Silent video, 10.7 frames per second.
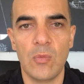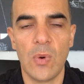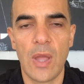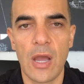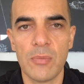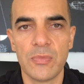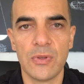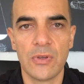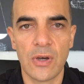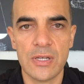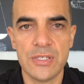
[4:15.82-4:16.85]
will help
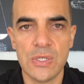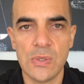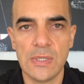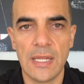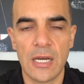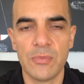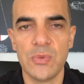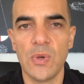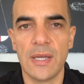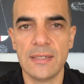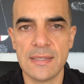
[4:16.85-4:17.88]
guide you and help
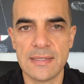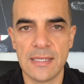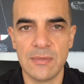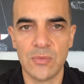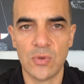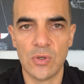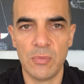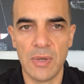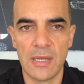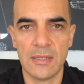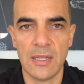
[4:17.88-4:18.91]
you understand more
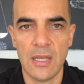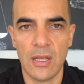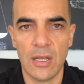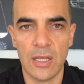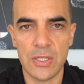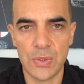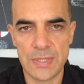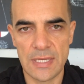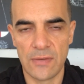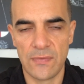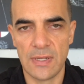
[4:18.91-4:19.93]
about
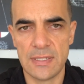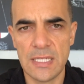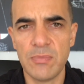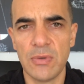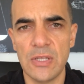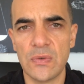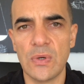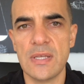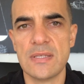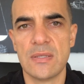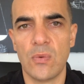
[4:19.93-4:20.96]
yourself at a deeper level
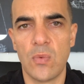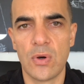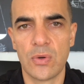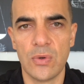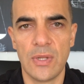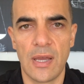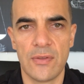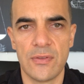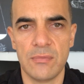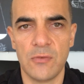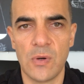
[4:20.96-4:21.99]
as to what good
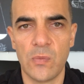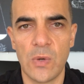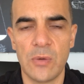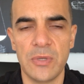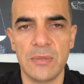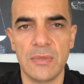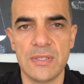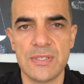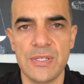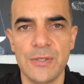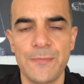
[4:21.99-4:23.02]
health and well-being
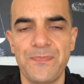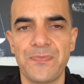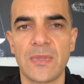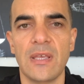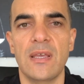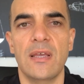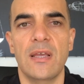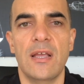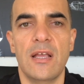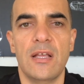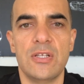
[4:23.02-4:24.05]
means to you.
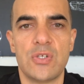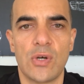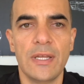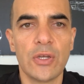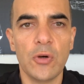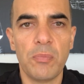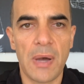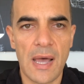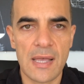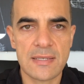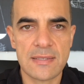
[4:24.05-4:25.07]
Try and go
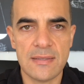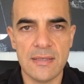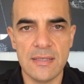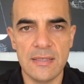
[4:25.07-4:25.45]
past